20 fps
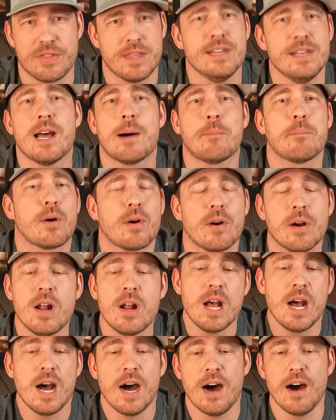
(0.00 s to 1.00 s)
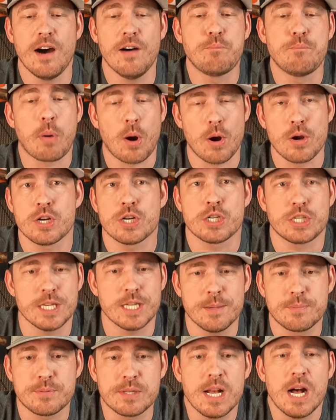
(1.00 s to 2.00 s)
The number of
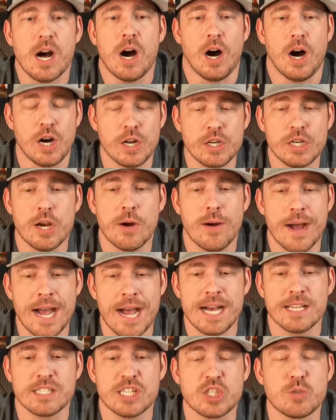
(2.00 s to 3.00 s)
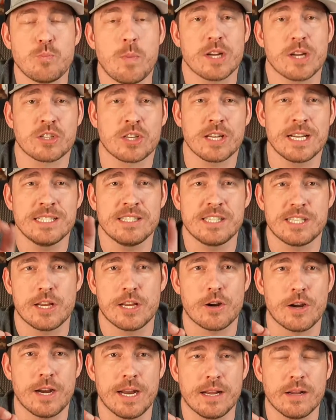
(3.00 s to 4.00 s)
partnerships Ondo has, especially
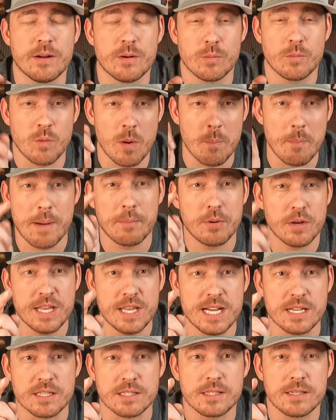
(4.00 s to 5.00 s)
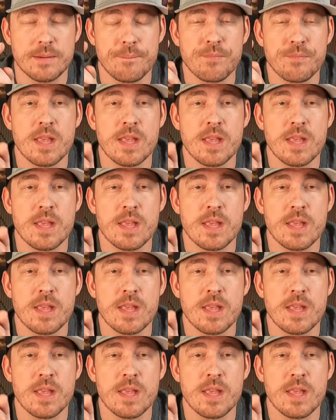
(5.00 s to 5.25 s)
considering, remember this,